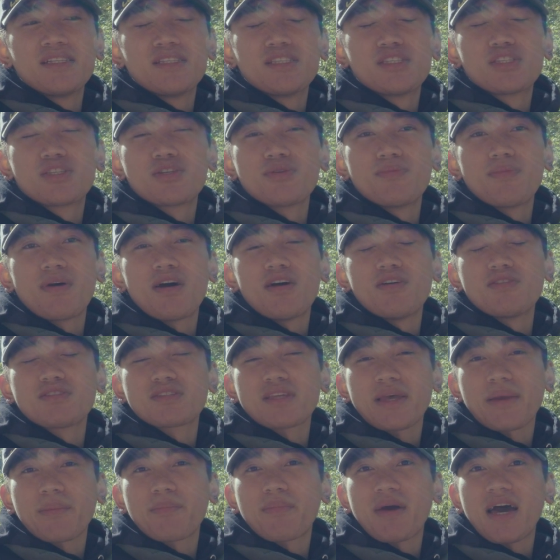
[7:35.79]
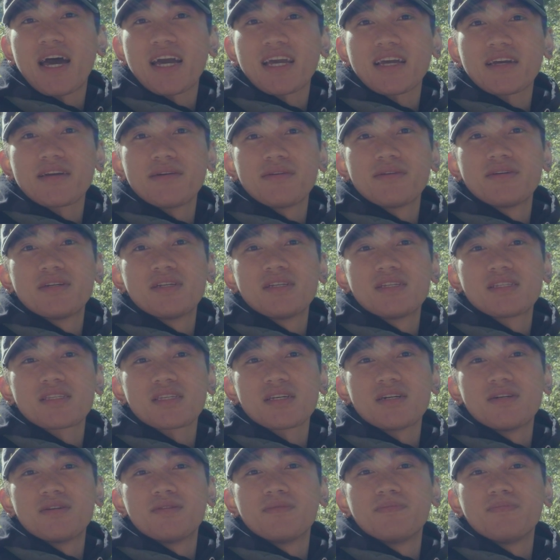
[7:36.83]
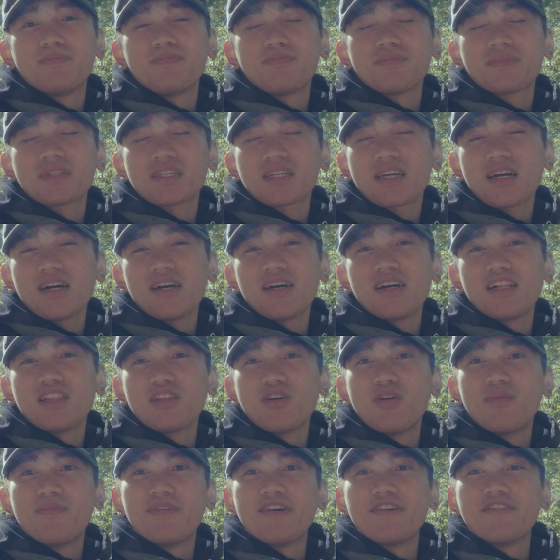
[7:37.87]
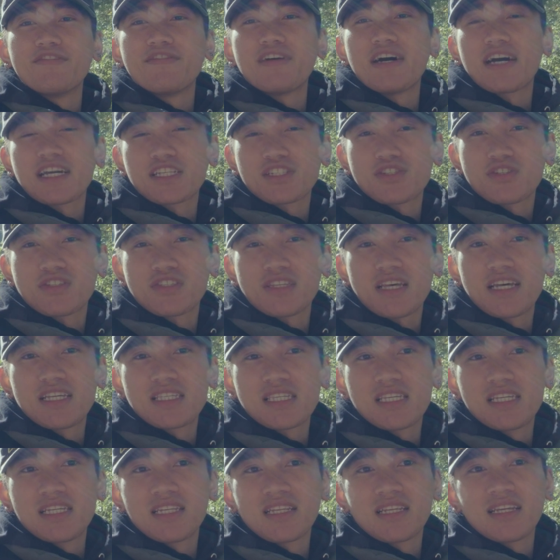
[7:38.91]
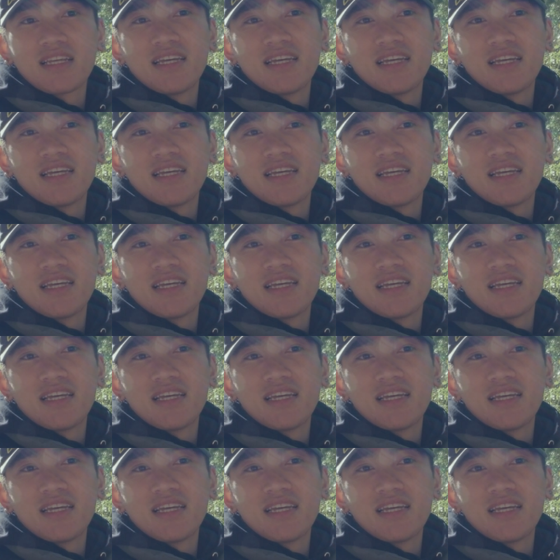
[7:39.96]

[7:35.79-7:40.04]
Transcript: 2 miles like back. So I got a little bit of exercise in.